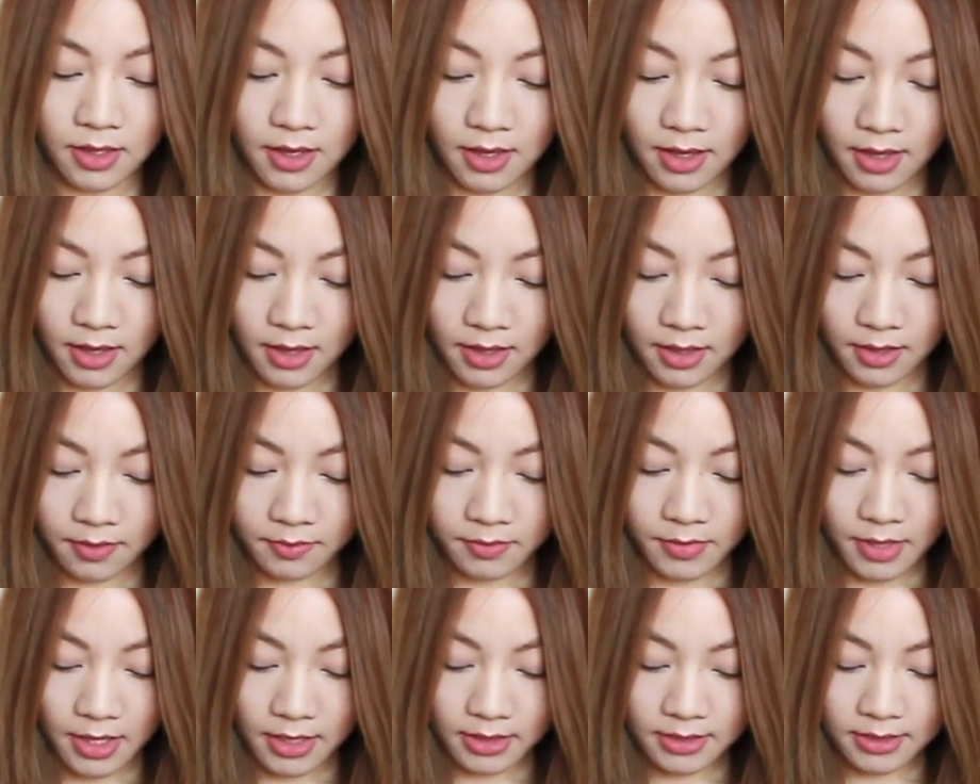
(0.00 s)

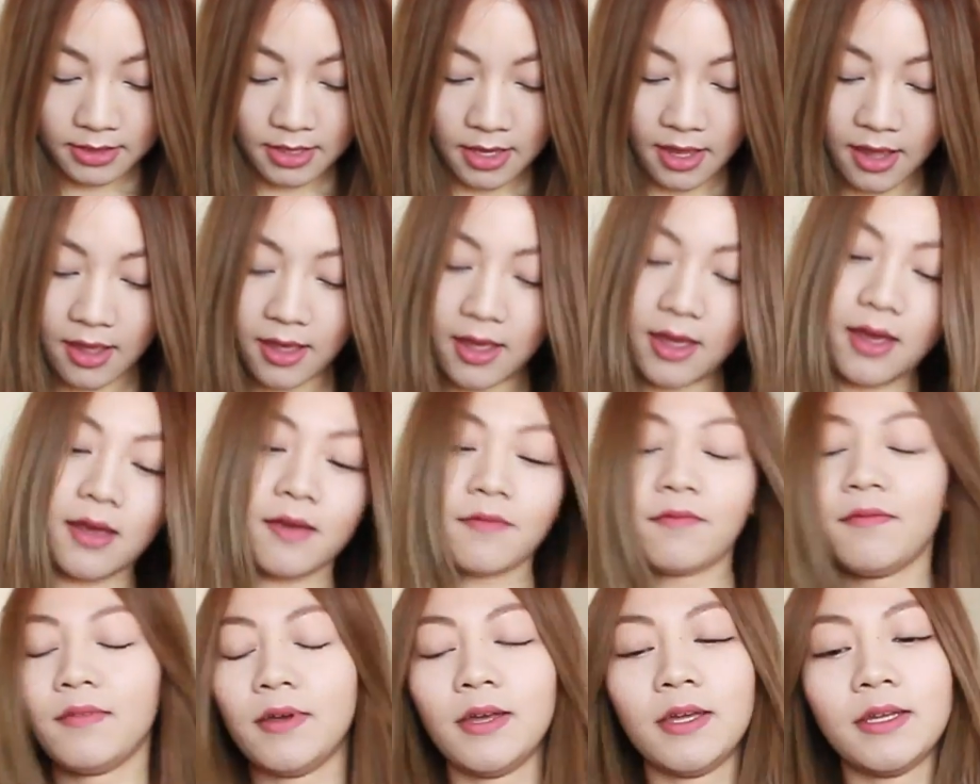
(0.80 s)
Next I
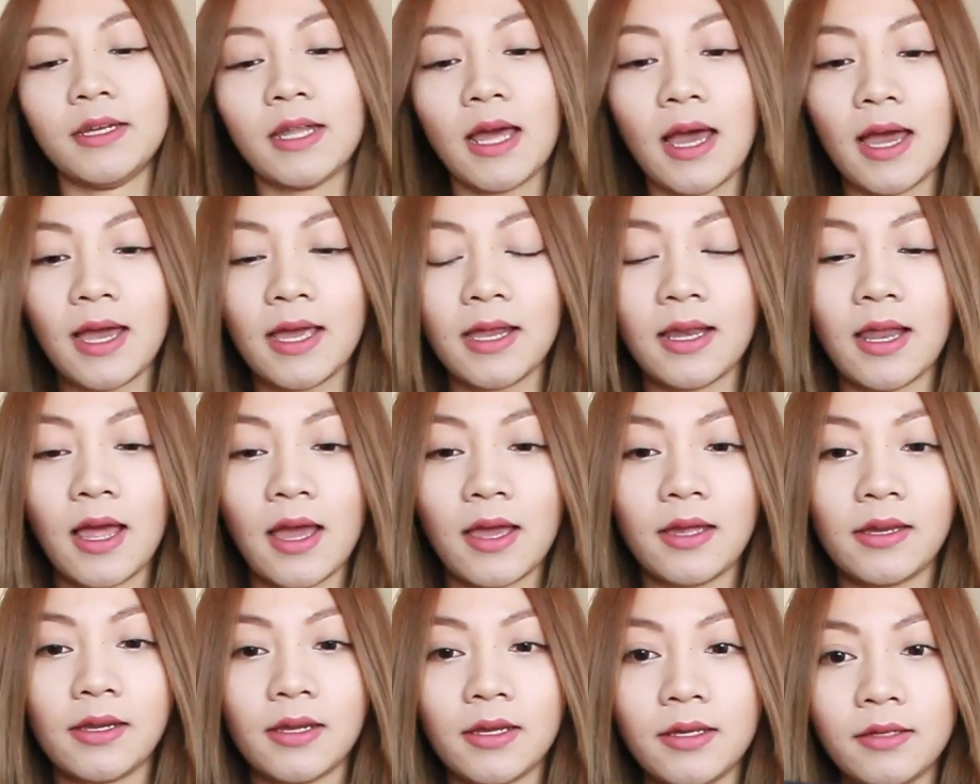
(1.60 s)
have an
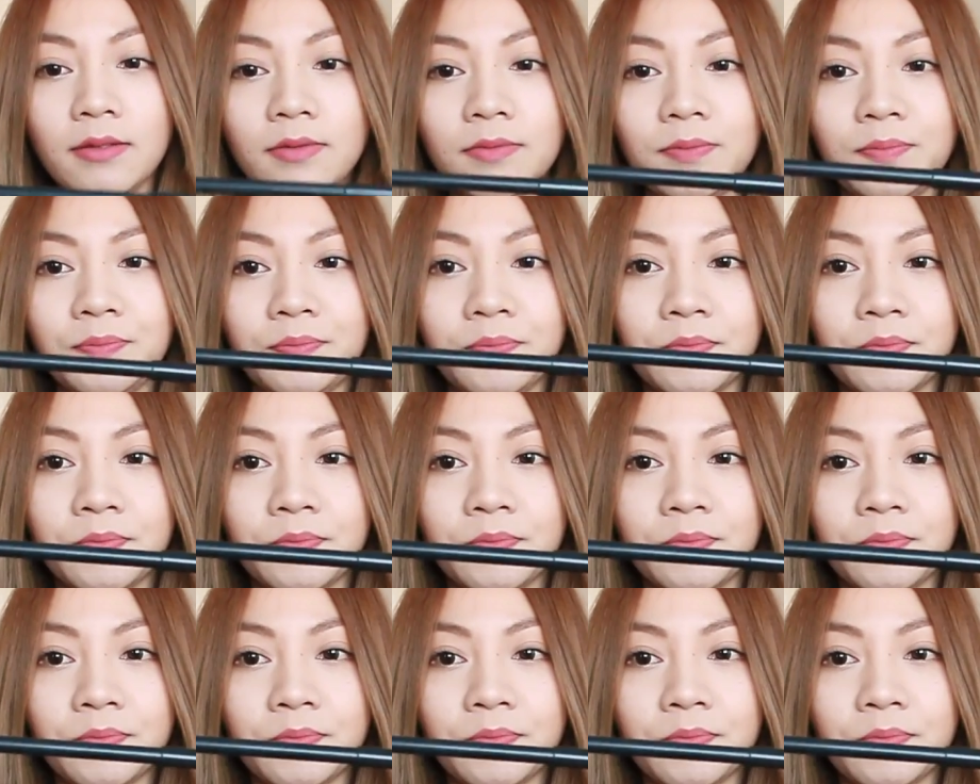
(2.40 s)
eyeliner,